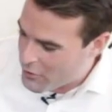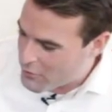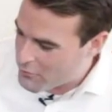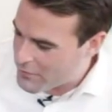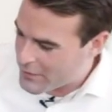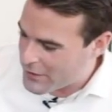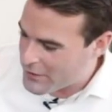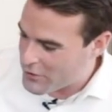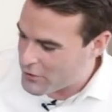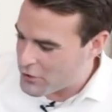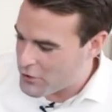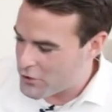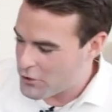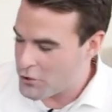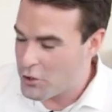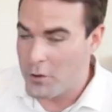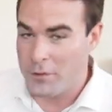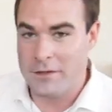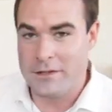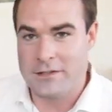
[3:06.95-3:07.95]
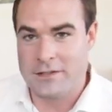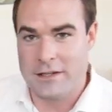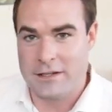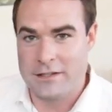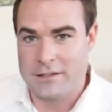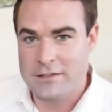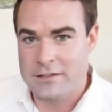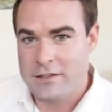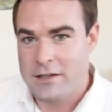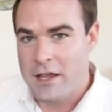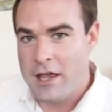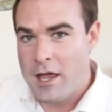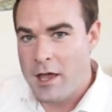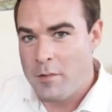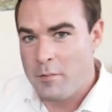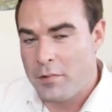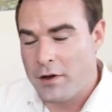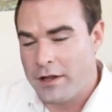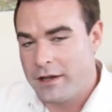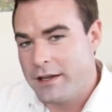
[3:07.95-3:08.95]
RVing, you, you know what this is,
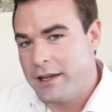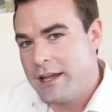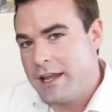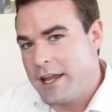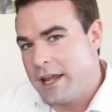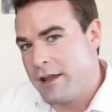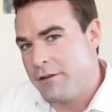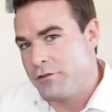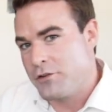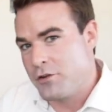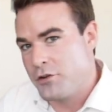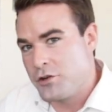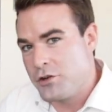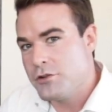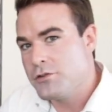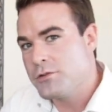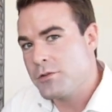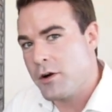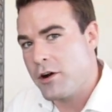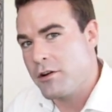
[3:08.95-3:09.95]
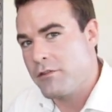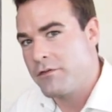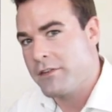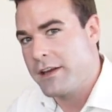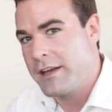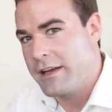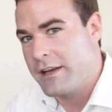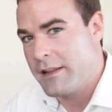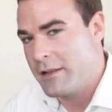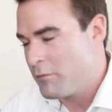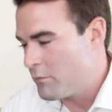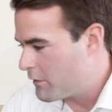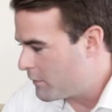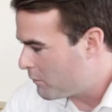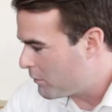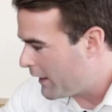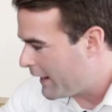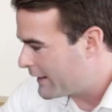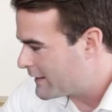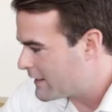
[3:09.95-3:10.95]
but if you're new to RVing, the, the
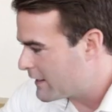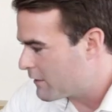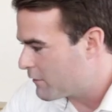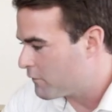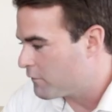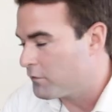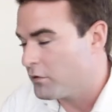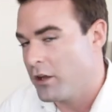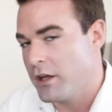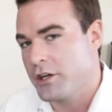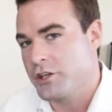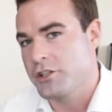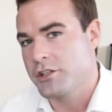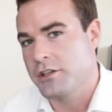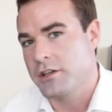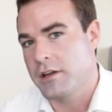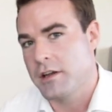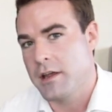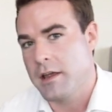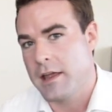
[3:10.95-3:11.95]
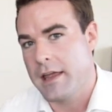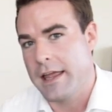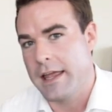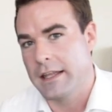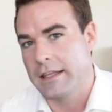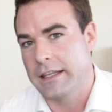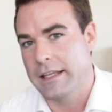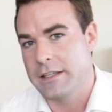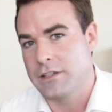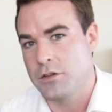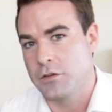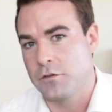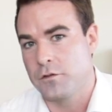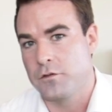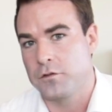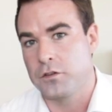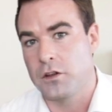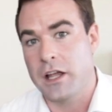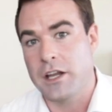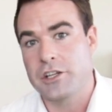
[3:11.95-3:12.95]
black tank flush lets you
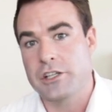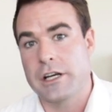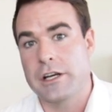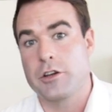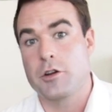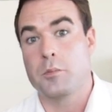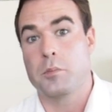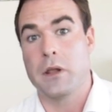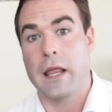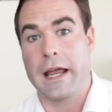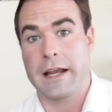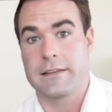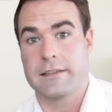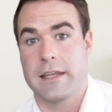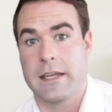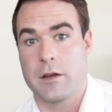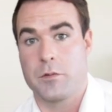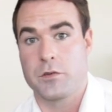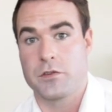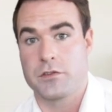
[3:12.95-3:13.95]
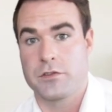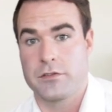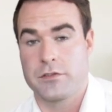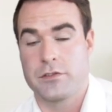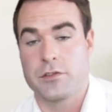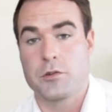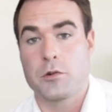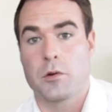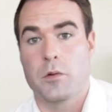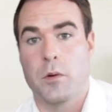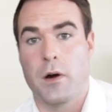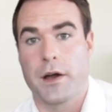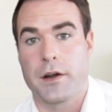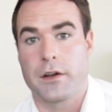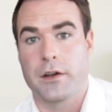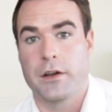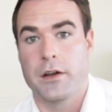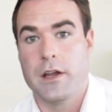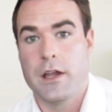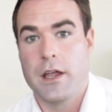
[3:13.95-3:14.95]
flush out your black tank, which is your sewer
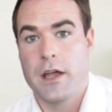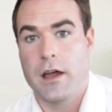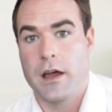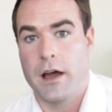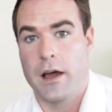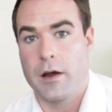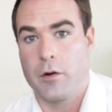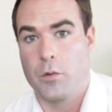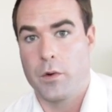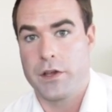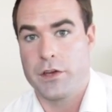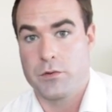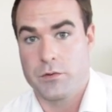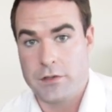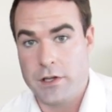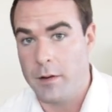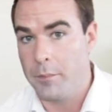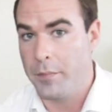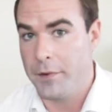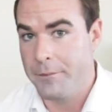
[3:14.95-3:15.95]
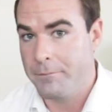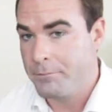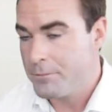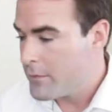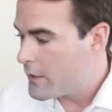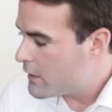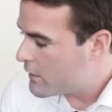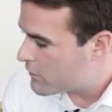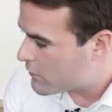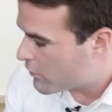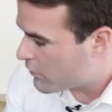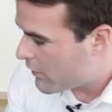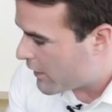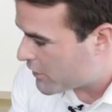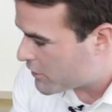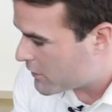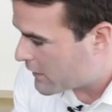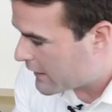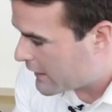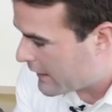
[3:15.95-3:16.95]
water, uh, when you dump it. So you
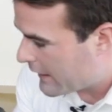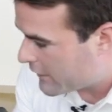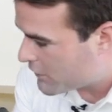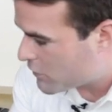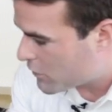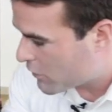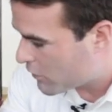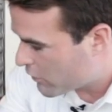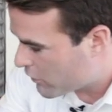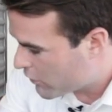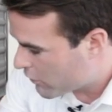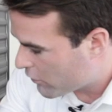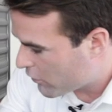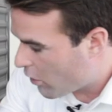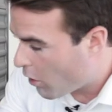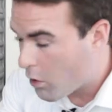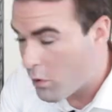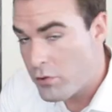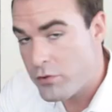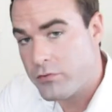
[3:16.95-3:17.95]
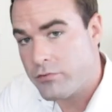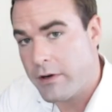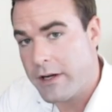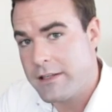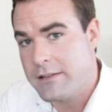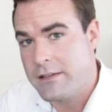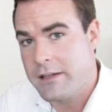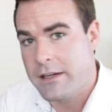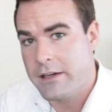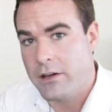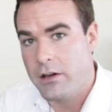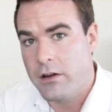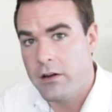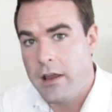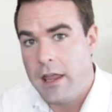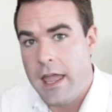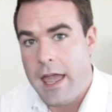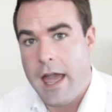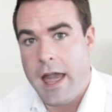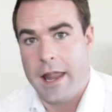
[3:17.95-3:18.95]
actually connect your, your hose right to here
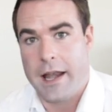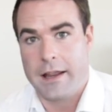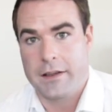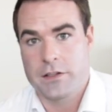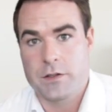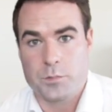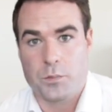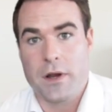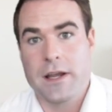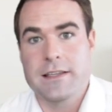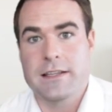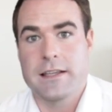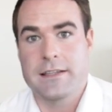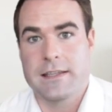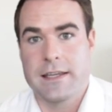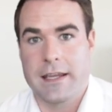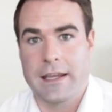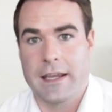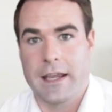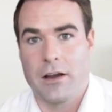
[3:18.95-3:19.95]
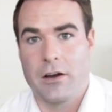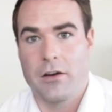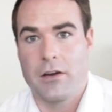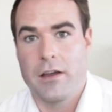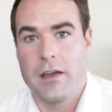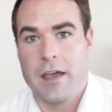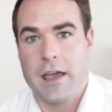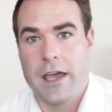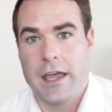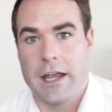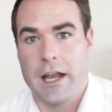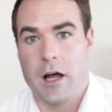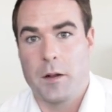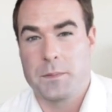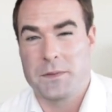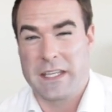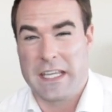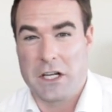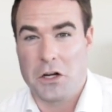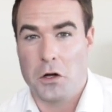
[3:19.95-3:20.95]
and it sprays that tank out and
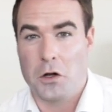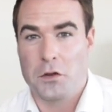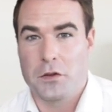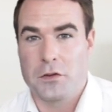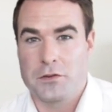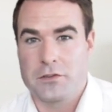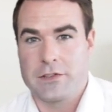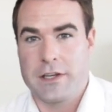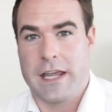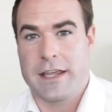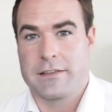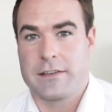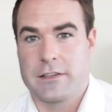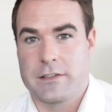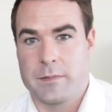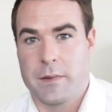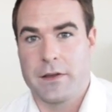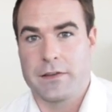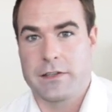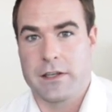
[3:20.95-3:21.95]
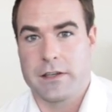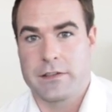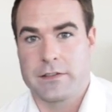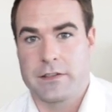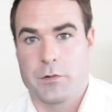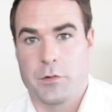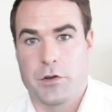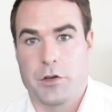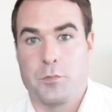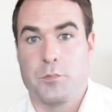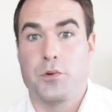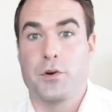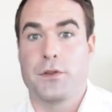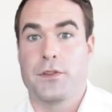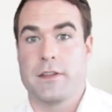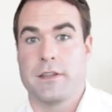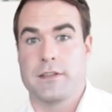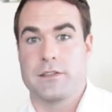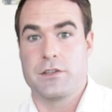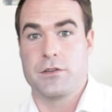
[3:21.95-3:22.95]
helps get all those nasty smells out. So when you
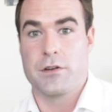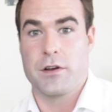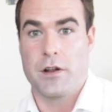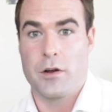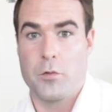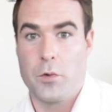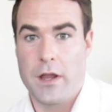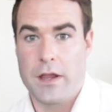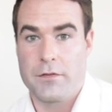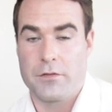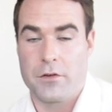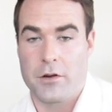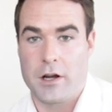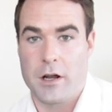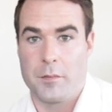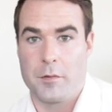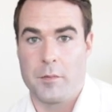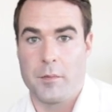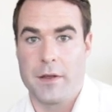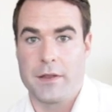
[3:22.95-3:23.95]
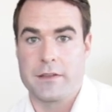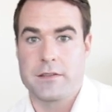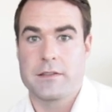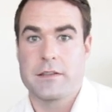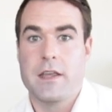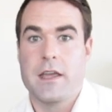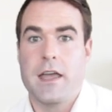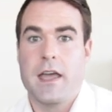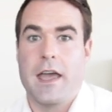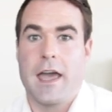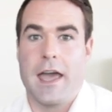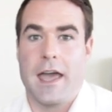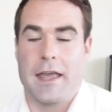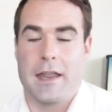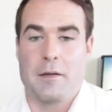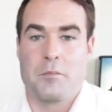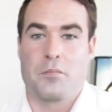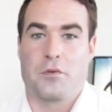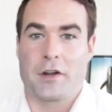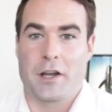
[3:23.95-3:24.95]
put this unit away for a couple months
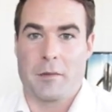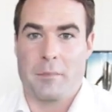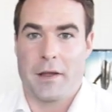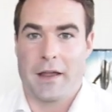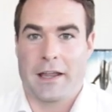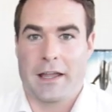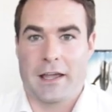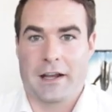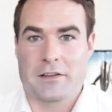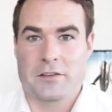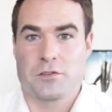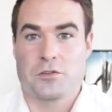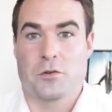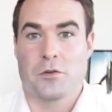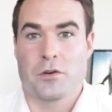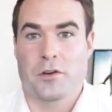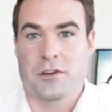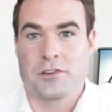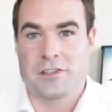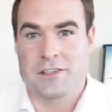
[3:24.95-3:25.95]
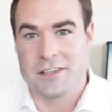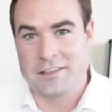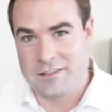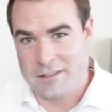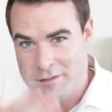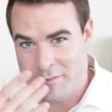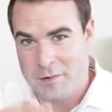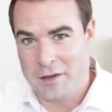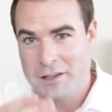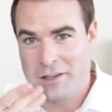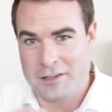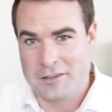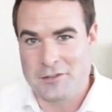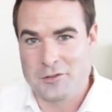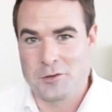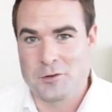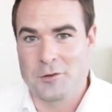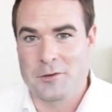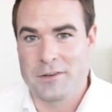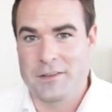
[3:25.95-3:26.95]
and bring it back out of storage, it doesn't smell like a
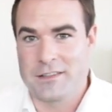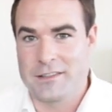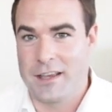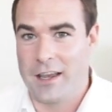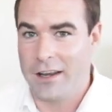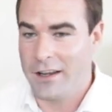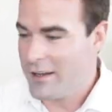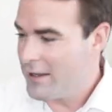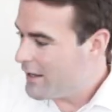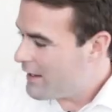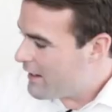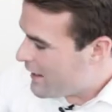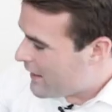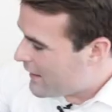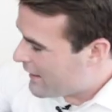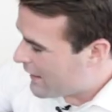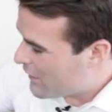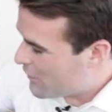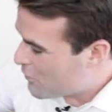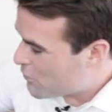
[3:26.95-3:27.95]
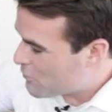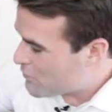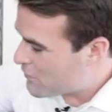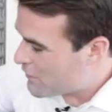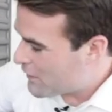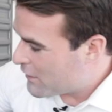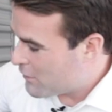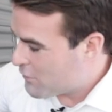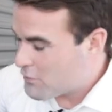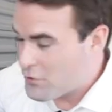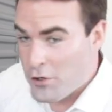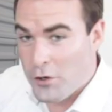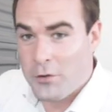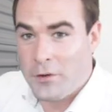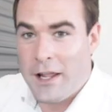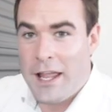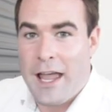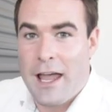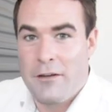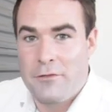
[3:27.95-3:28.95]
sewer inside. Now usually you
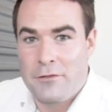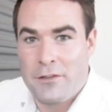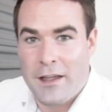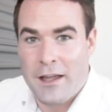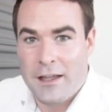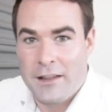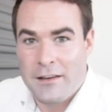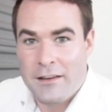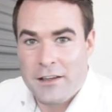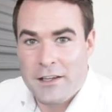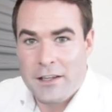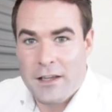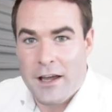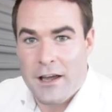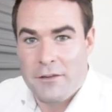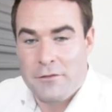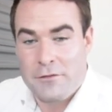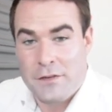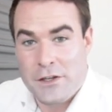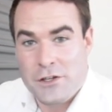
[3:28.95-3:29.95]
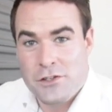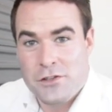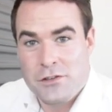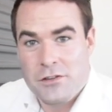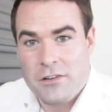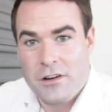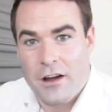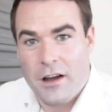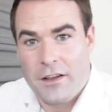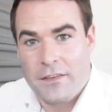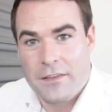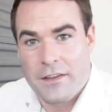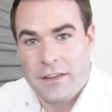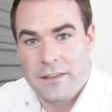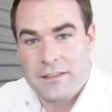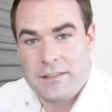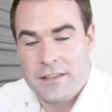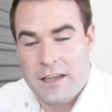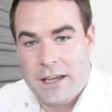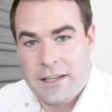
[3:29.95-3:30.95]
don't have that uh, feature on
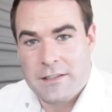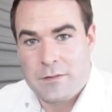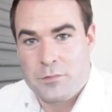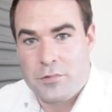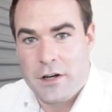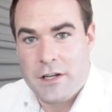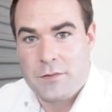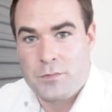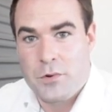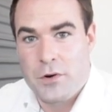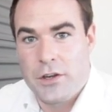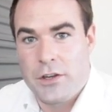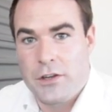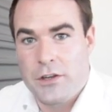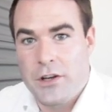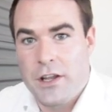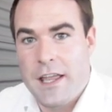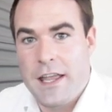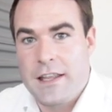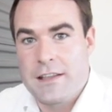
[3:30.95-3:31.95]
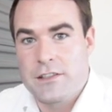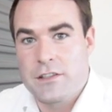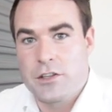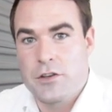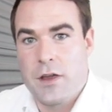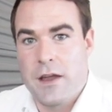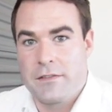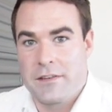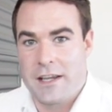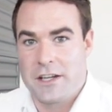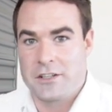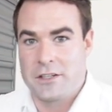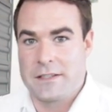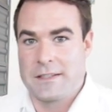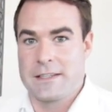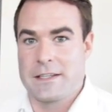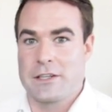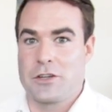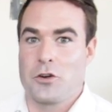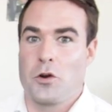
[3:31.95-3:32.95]
this size and price point unit and so you have to actually
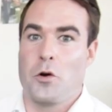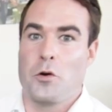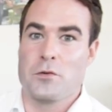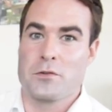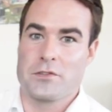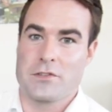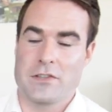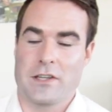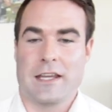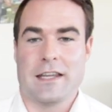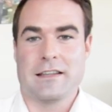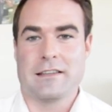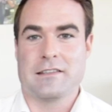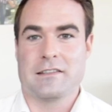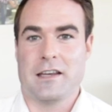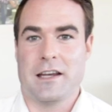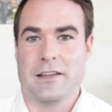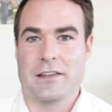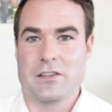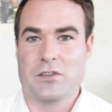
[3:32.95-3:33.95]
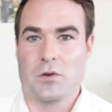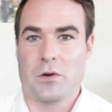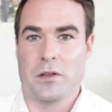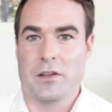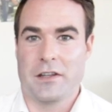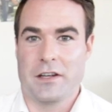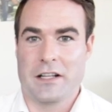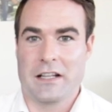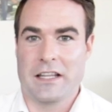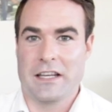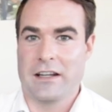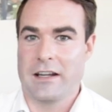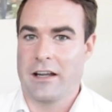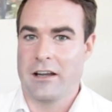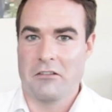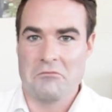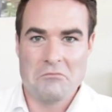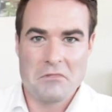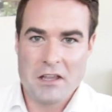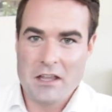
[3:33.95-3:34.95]
stick your hose inside the toilet to clean it
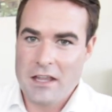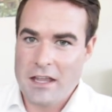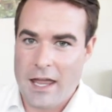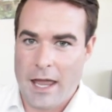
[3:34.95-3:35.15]
out.